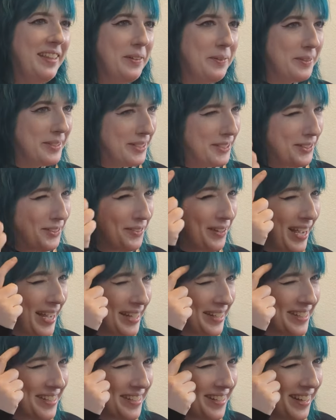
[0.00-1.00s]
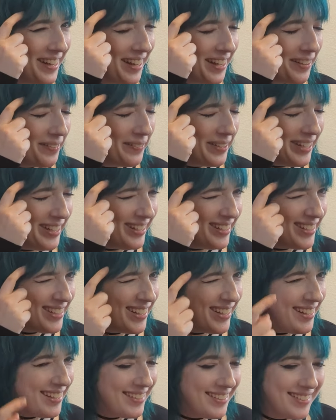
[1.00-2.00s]
there was strategy that went
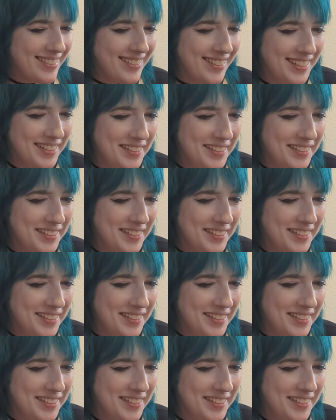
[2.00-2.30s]
into this.